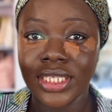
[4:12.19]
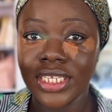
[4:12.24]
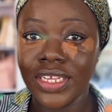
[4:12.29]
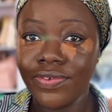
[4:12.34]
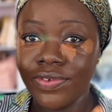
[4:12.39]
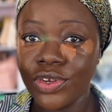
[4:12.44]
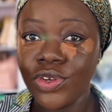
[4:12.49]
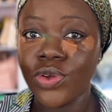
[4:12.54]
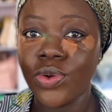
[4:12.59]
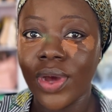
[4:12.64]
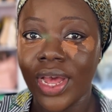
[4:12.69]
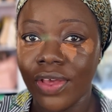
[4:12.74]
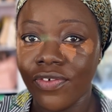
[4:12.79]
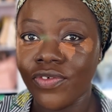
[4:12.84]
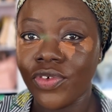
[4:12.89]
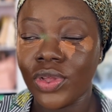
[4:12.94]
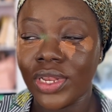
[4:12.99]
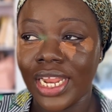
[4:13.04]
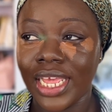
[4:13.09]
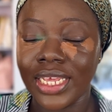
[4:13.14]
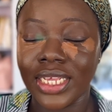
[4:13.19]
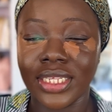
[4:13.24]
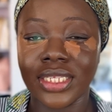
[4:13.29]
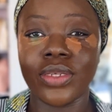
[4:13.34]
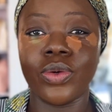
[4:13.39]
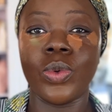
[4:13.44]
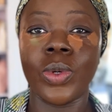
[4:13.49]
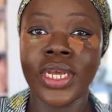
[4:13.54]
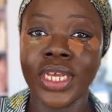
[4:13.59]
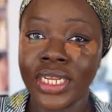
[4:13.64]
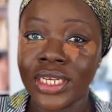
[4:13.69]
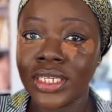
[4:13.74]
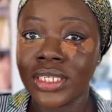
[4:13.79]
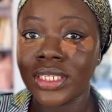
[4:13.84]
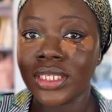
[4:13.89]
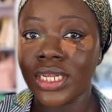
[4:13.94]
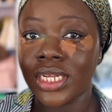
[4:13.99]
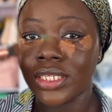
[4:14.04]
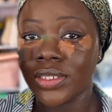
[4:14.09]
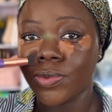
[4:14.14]
Even though I felt like it's a walking
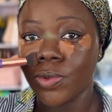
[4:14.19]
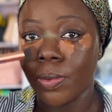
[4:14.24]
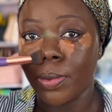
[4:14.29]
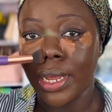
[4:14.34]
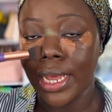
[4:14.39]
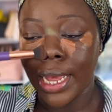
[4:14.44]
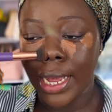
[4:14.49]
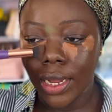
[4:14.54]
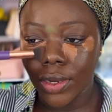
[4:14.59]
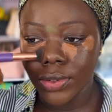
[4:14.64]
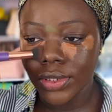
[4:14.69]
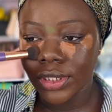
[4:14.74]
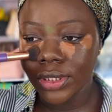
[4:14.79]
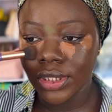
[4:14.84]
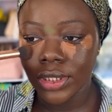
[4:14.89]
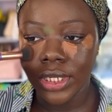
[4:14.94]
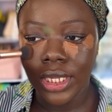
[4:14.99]
distance from my house,